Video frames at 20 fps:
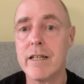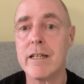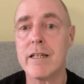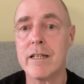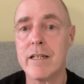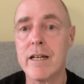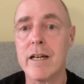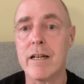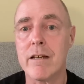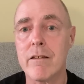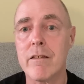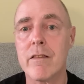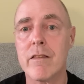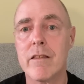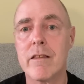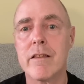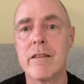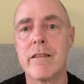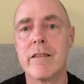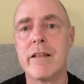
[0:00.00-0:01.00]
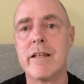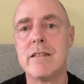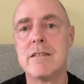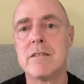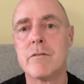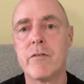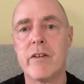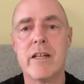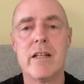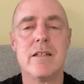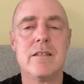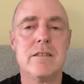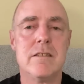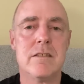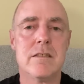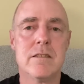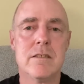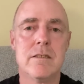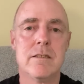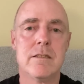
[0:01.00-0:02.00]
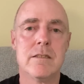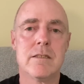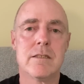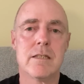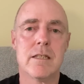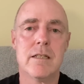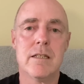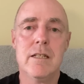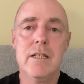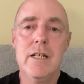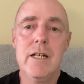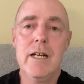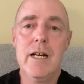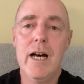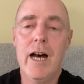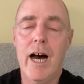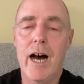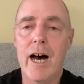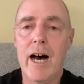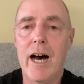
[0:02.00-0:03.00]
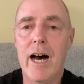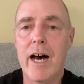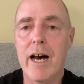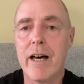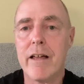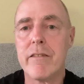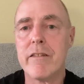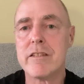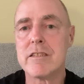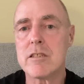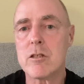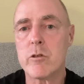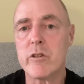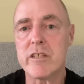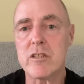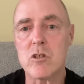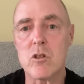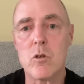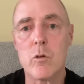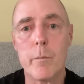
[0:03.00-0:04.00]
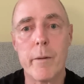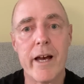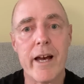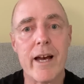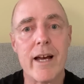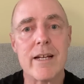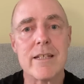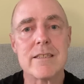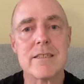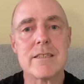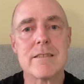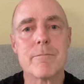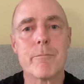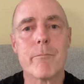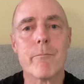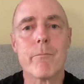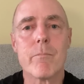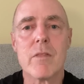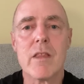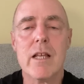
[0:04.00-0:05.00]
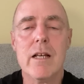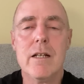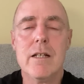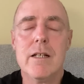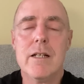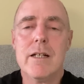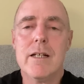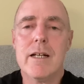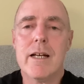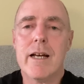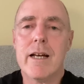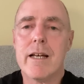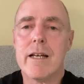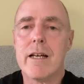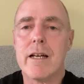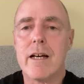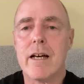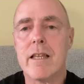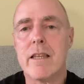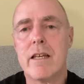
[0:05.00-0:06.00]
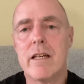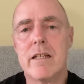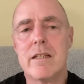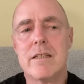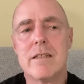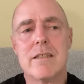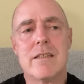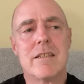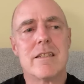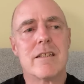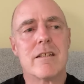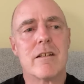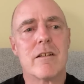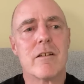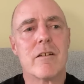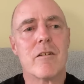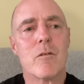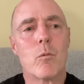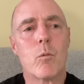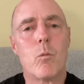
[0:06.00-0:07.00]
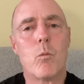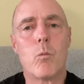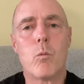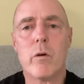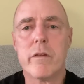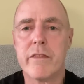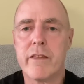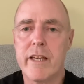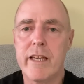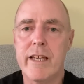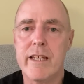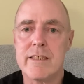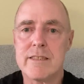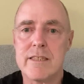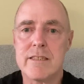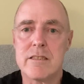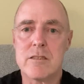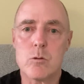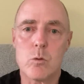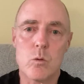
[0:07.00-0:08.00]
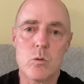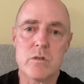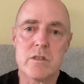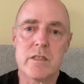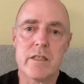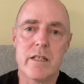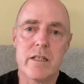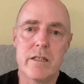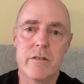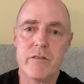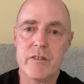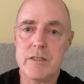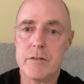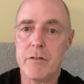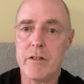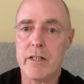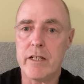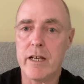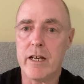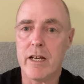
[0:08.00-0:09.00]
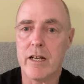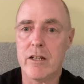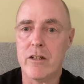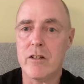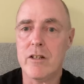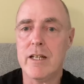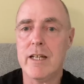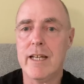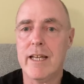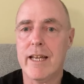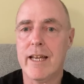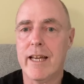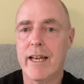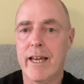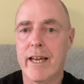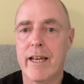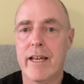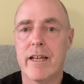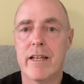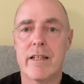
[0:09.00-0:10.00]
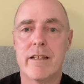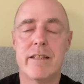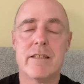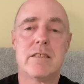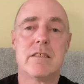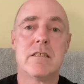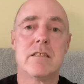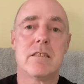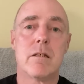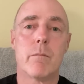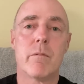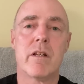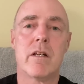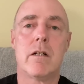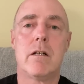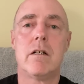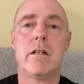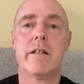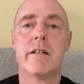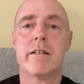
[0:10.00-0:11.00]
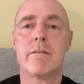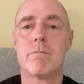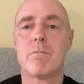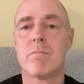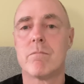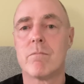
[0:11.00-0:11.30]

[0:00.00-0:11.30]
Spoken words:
know, these figures and this critical mass. And then one thing he says towards the end of his video, and this is something I'm